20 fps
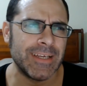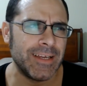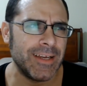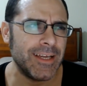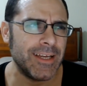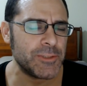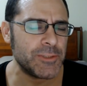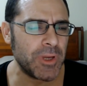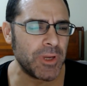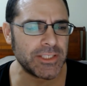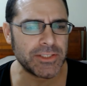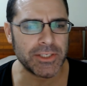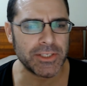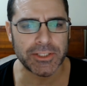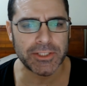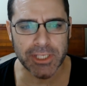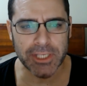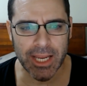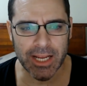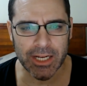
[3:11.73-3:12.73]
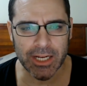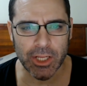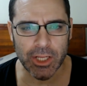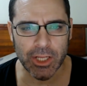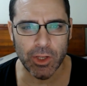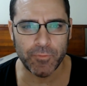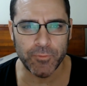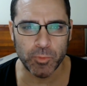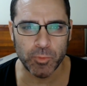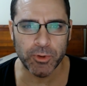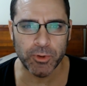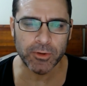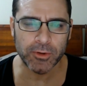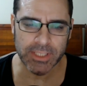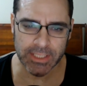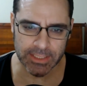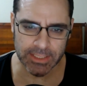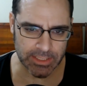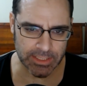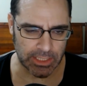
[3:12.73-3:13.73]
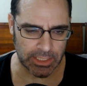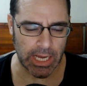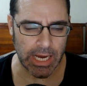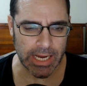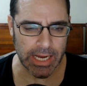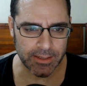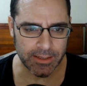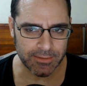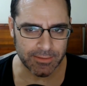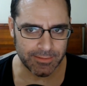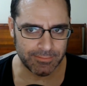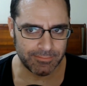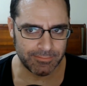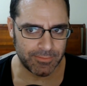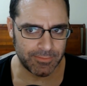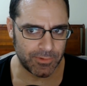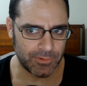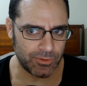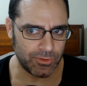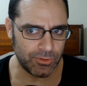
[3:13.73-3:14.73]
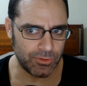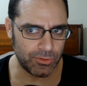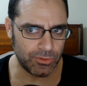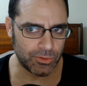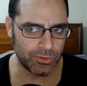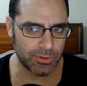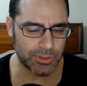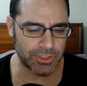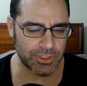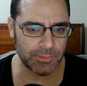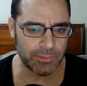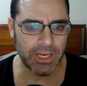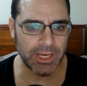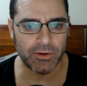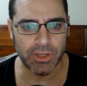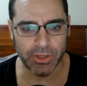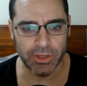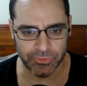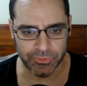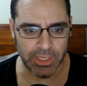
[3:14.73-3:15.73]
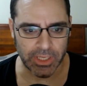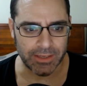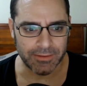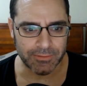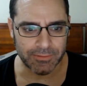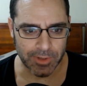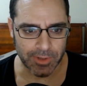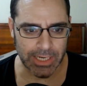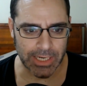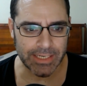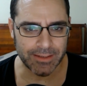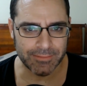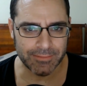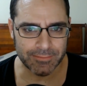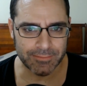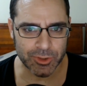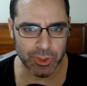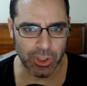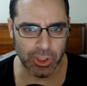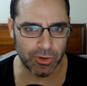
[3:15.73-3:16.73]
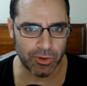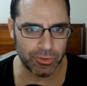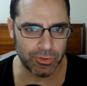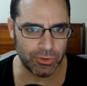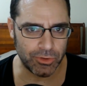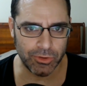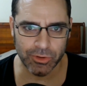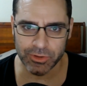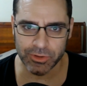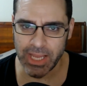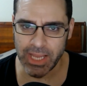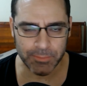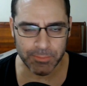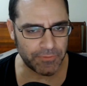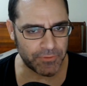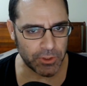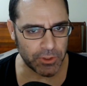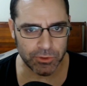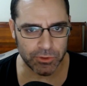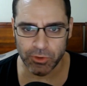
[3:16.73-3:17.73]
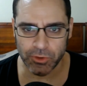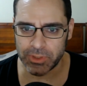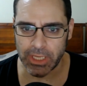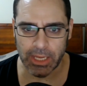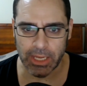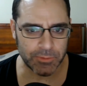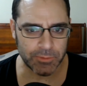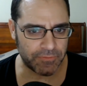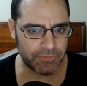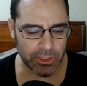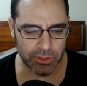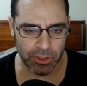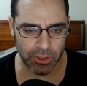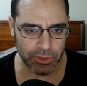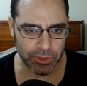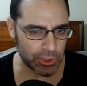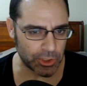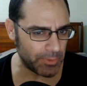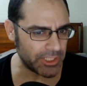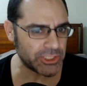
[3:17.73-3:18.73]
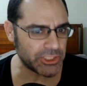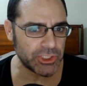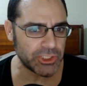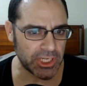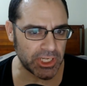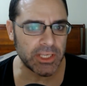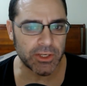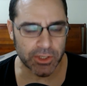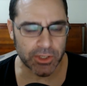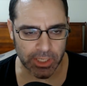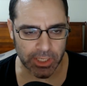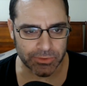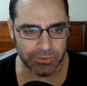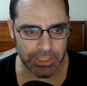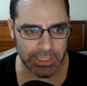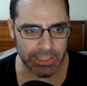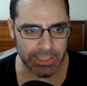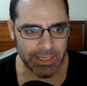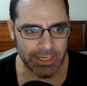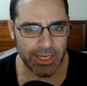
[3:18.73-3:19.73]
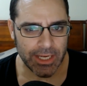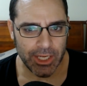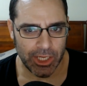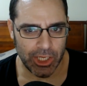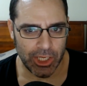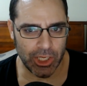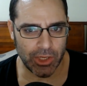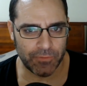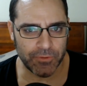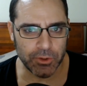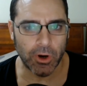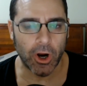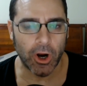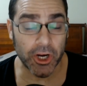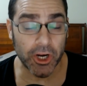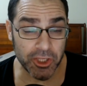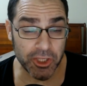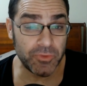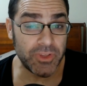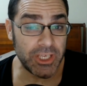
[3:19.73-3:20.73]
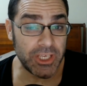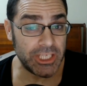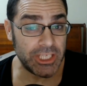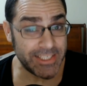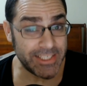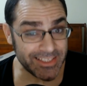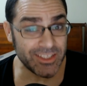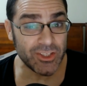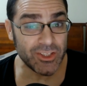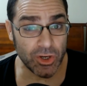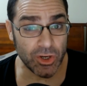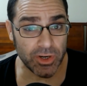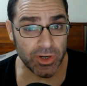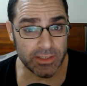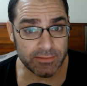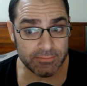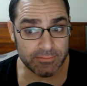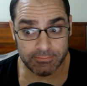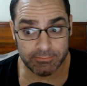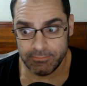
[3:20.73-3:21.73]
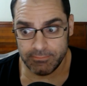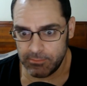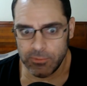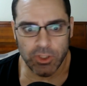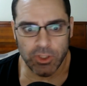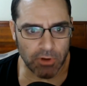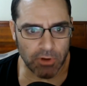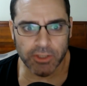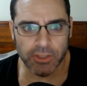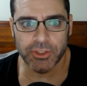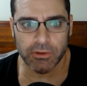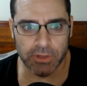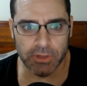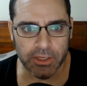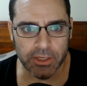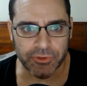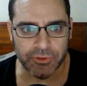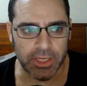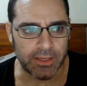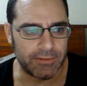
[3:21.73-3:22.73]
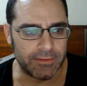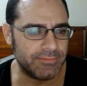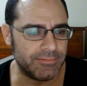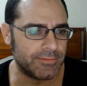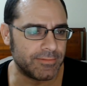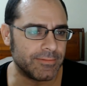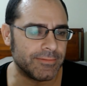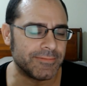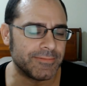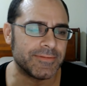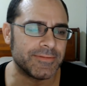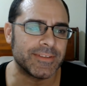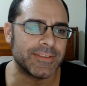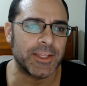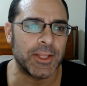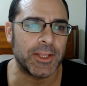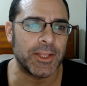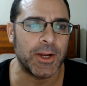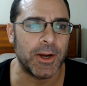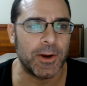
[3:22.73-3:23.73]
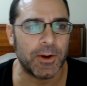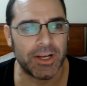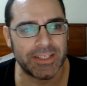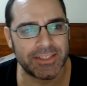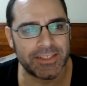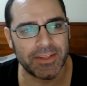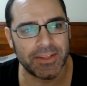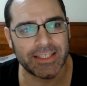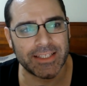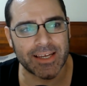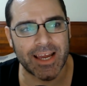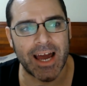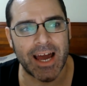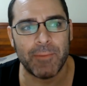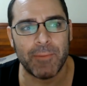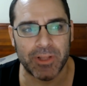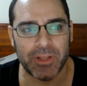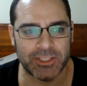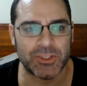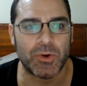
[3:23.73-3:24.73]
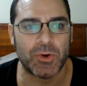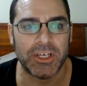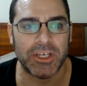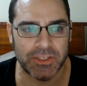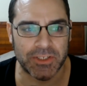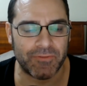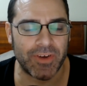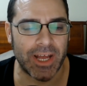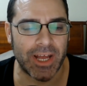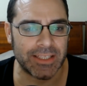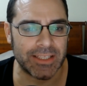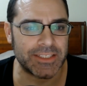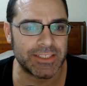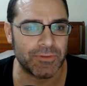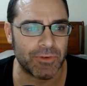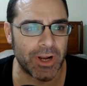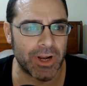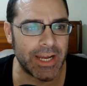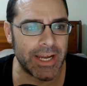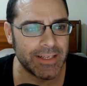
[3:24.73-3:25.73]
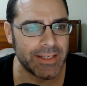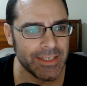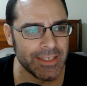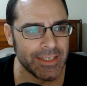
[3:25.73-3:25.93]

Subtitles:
It's basically saying if you protest a lot, you're somehow guilty, right? So you're damned if you do, damned if you don't. You admit you did it, you're guilty. If you argue that you didn't do it, you're also guilty. All right, so that's a complex question fallacy, right?